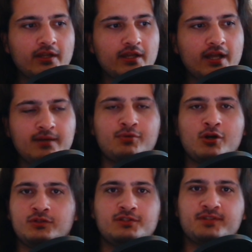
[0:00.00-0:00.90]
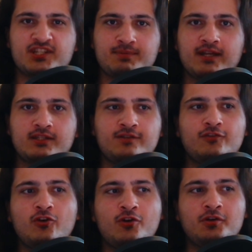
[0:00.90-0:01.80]
and broader perspective
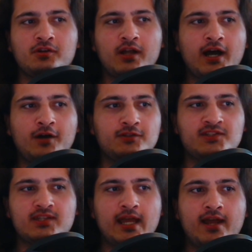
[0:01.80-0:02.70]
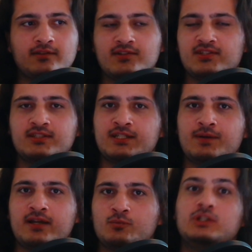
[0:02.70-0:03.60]
on how these characters
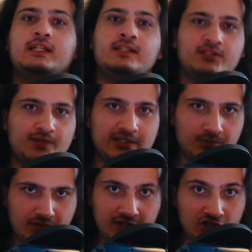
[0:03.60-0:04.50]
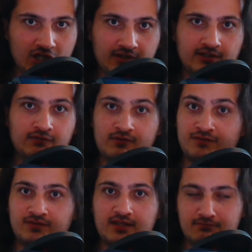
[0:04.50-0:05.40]
interact would interact with each other if
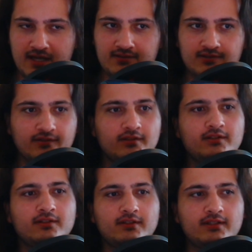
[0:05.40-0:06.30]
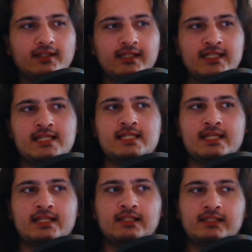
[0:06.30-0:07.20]
they met in
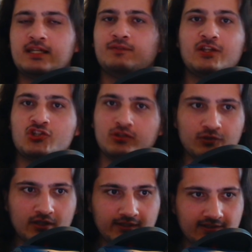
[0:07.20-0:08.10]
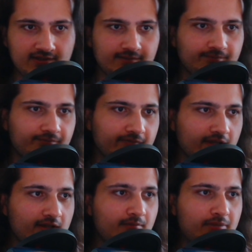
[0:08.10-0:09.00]
the League of Legend lore at least.
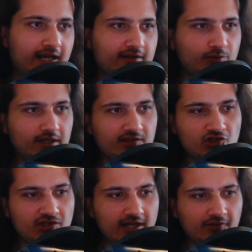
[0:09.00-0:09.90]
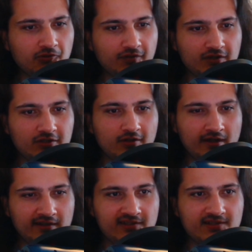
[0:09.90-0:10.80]
But anyway, let's just get into the video.
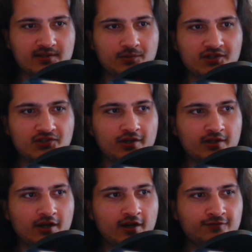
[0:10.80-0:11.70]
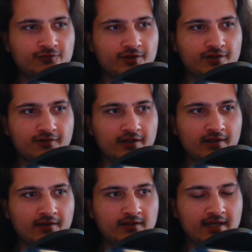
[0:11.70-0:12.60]
And since we're starting off with
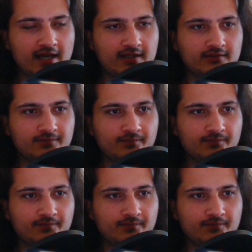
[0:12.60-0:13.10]
uh, Kayn,